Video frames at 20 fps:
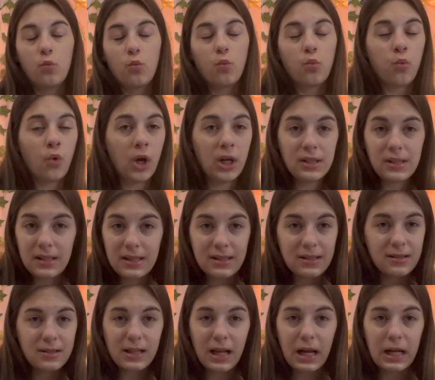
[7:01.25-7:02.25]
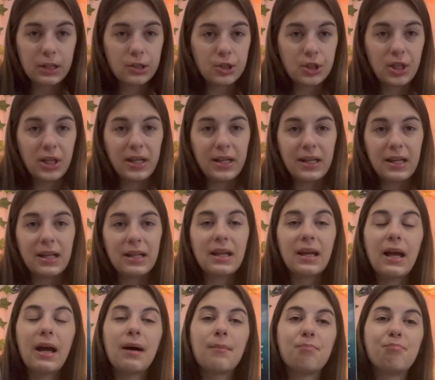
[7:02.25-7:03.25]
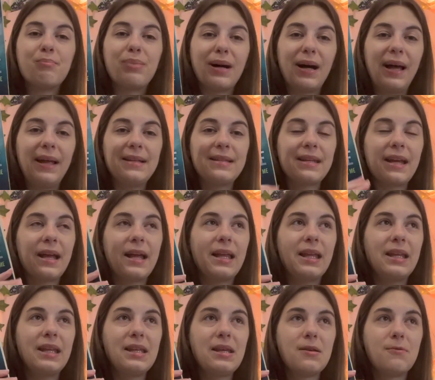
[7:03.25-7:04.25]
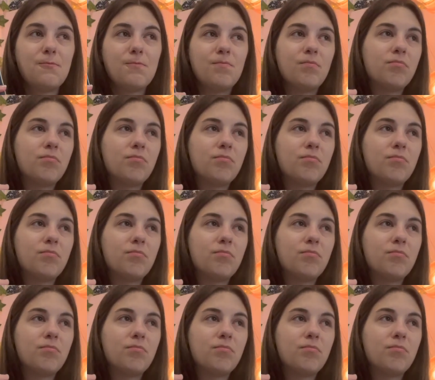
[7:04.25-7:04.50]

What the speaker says: wanted slash needed, but it